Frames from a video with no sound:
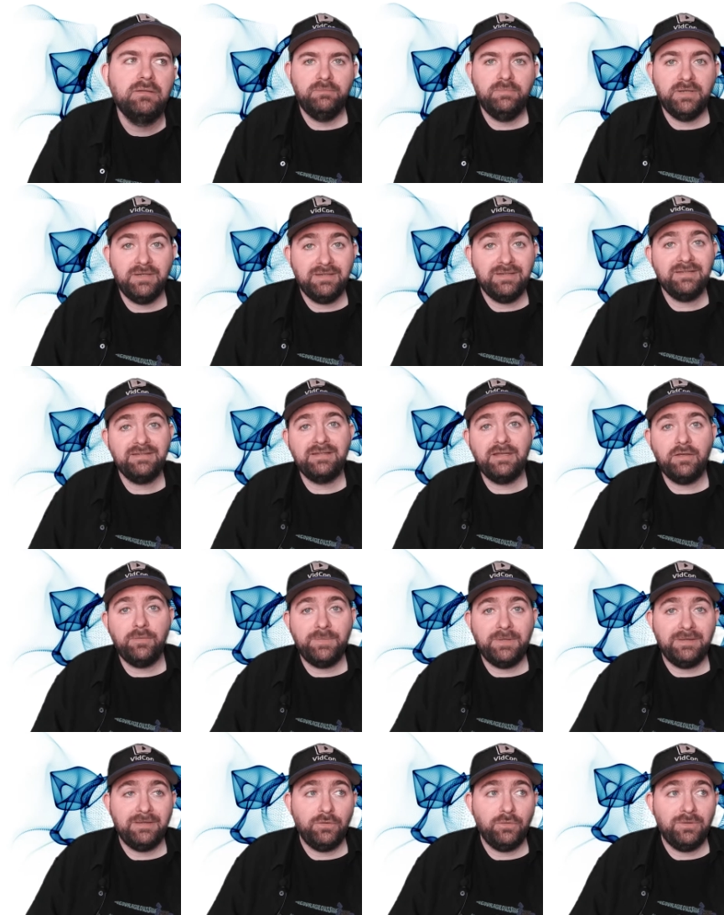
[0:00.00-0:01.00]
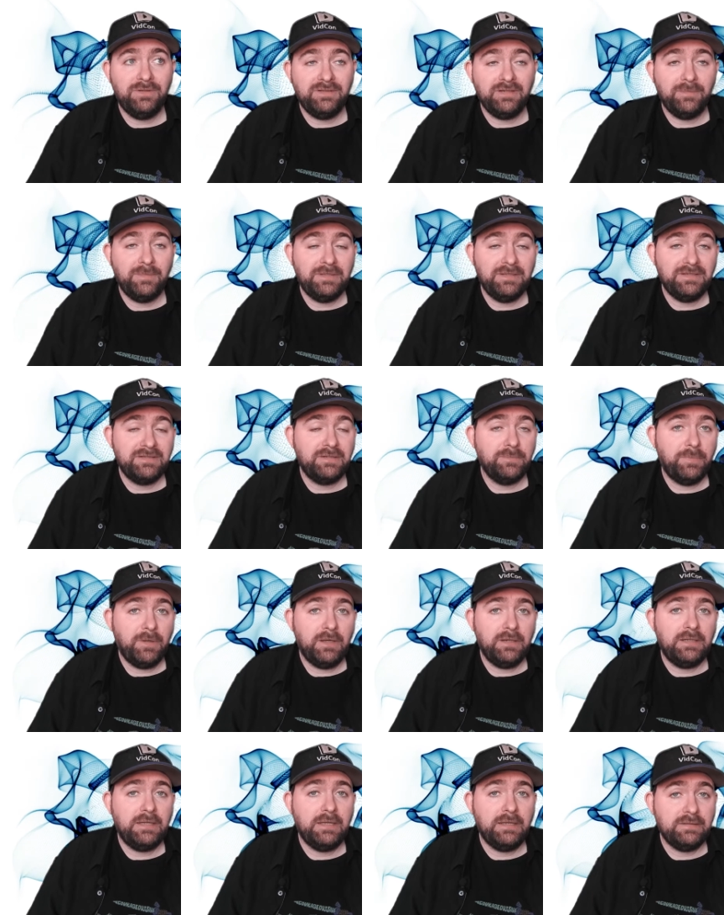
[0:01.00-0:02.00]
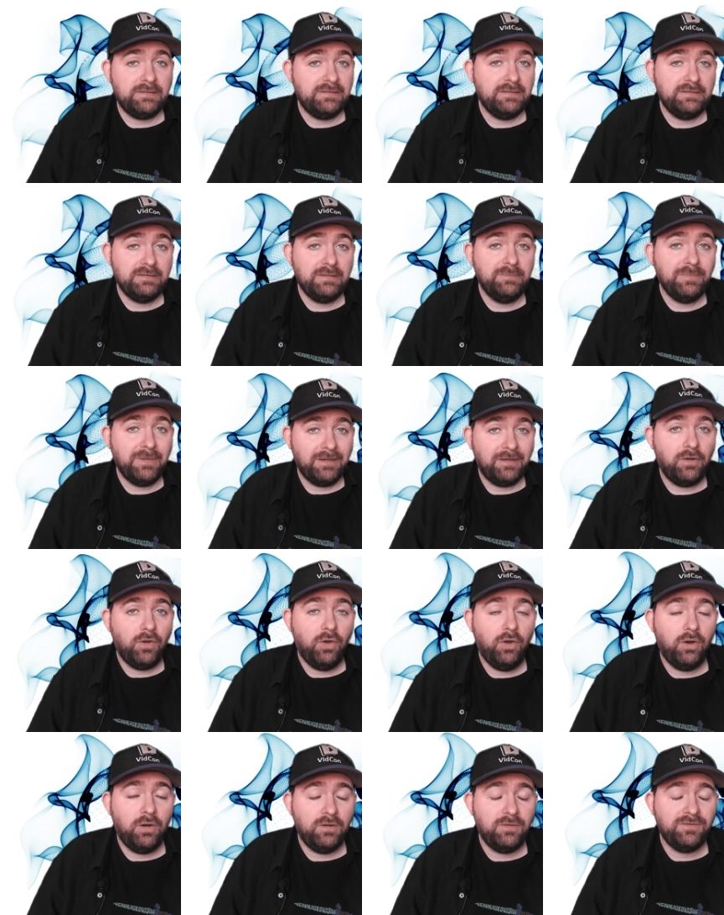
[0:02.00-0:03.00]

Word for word: But it doesn't help that the only time I listen to podcasts is in my car,